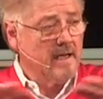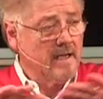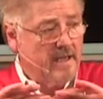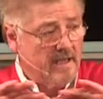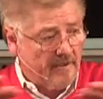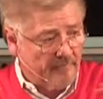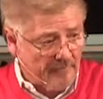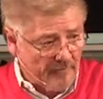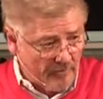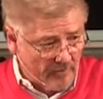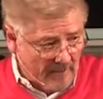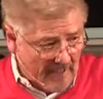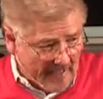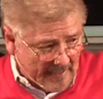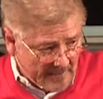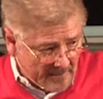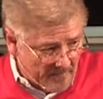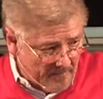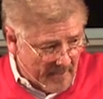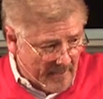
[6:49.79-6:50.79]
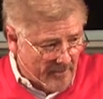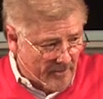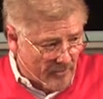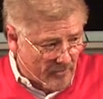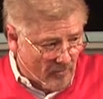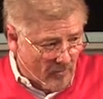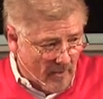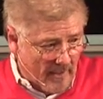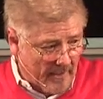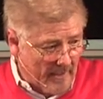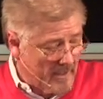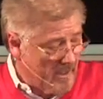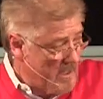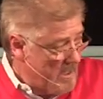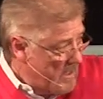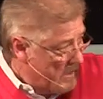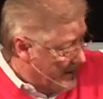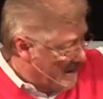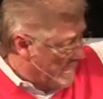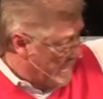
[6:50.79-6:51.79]
if you'd like to make your way,
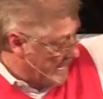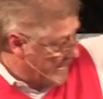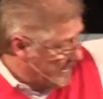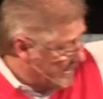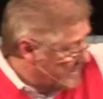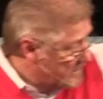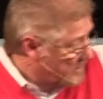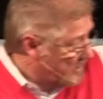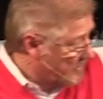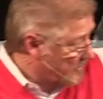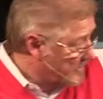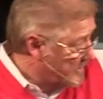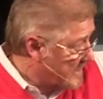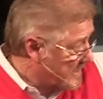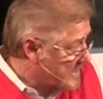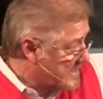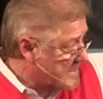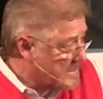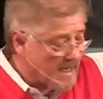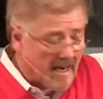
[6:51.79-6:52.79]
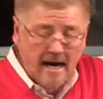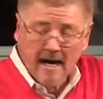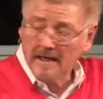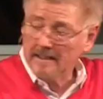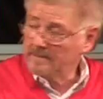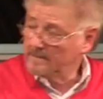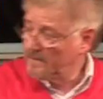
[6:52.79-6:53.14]
ladies on this side,